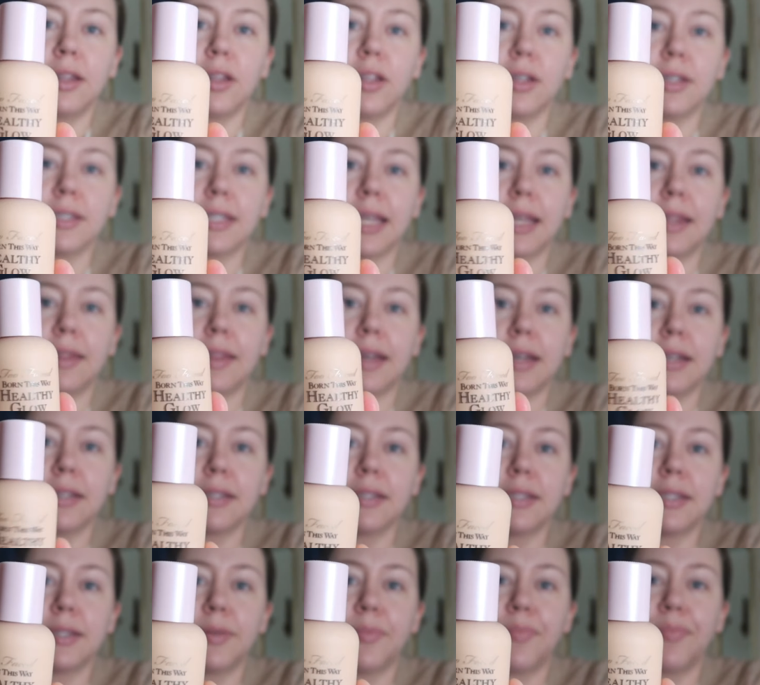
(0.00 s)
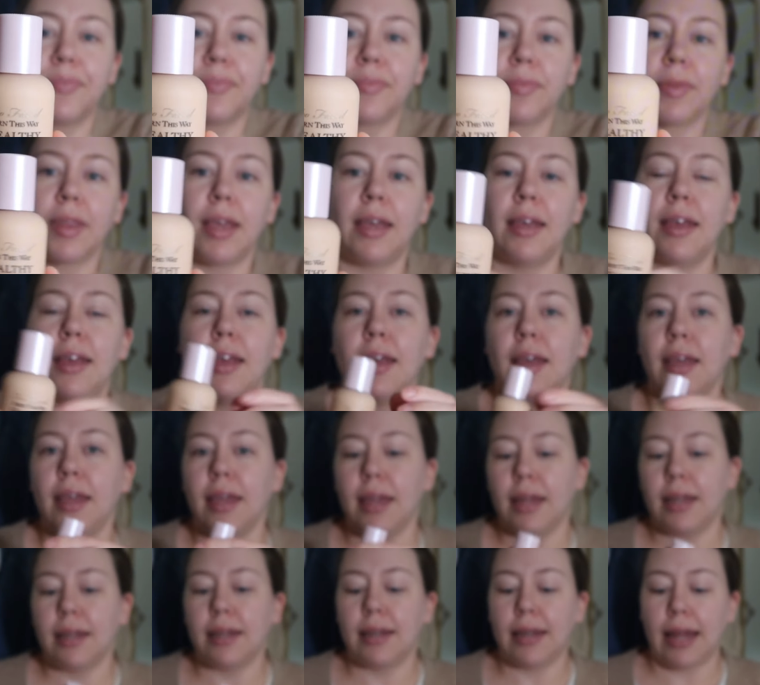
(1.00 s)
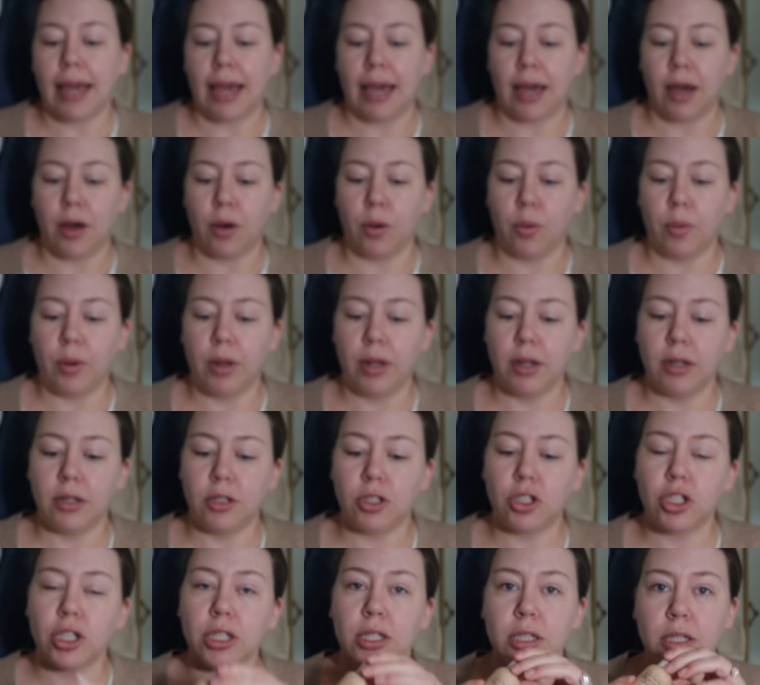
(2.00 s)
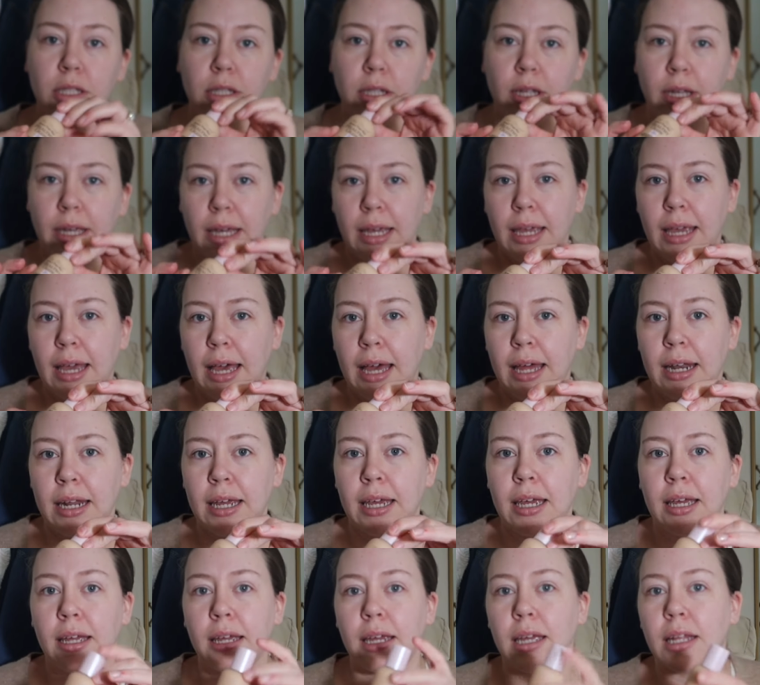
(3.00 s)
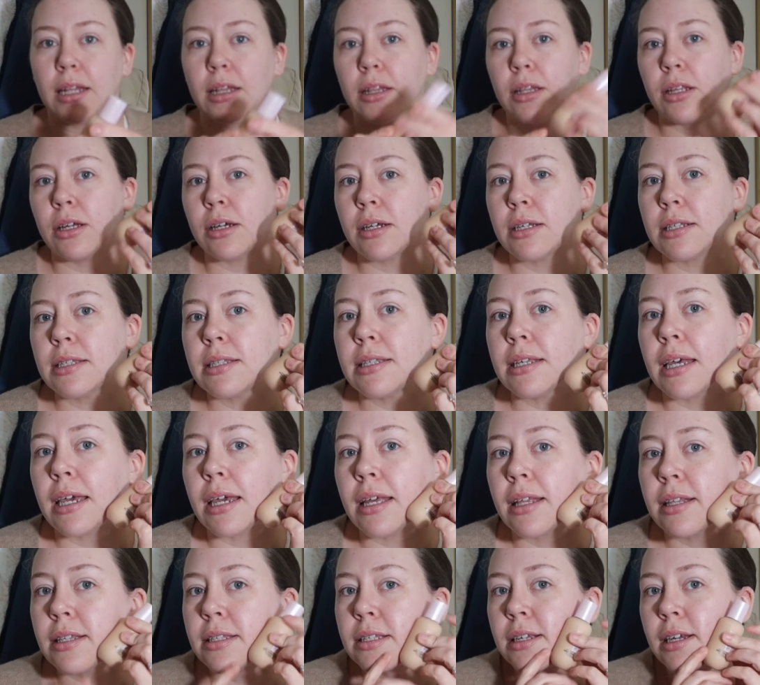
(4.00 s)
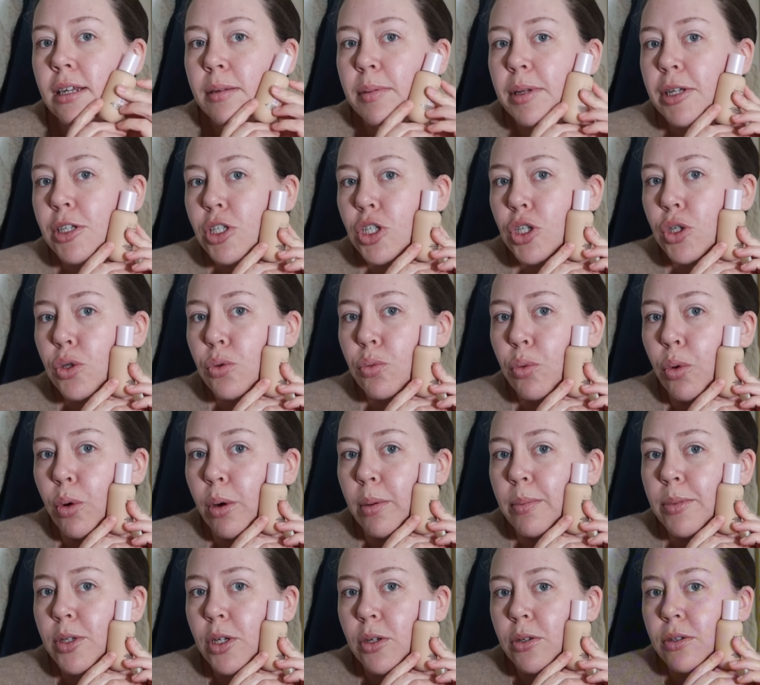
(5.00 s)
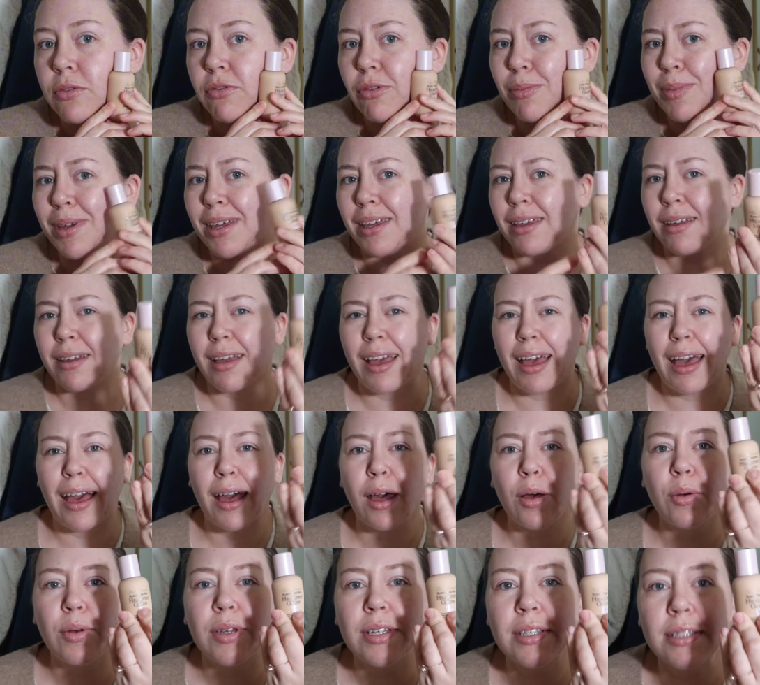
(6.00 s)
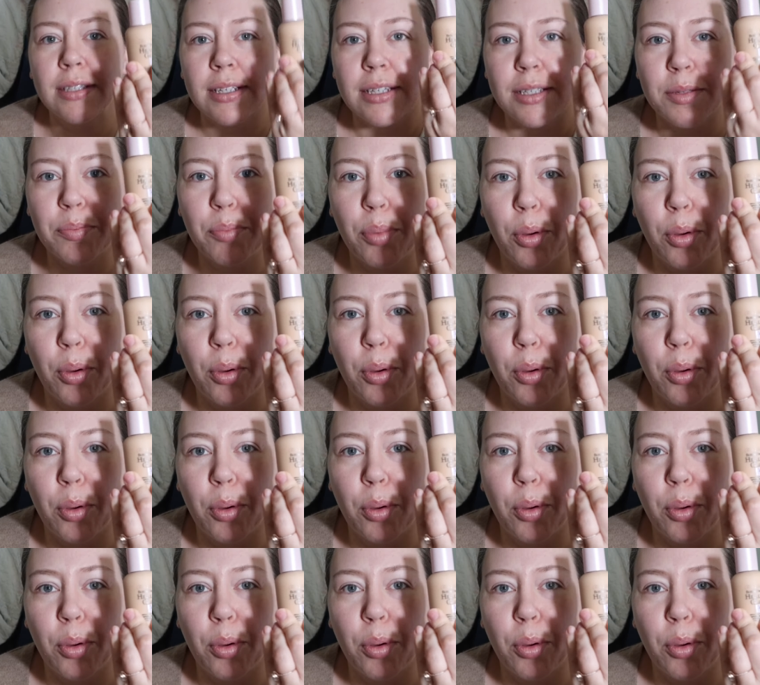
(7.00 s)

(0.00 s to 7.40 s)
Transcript: Looks like this. Now, just looking at it, it looks like it's gonna be too warm toned for me. How is this